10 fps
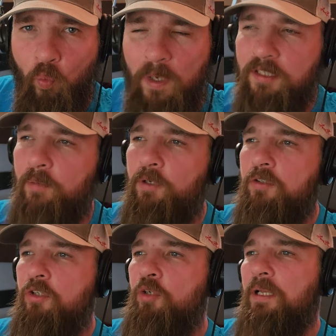What's up,
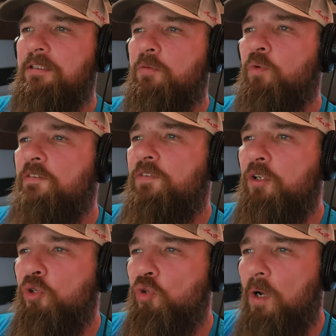YouTube? Let's
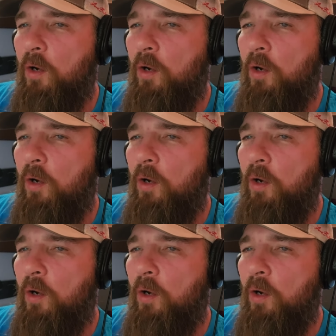review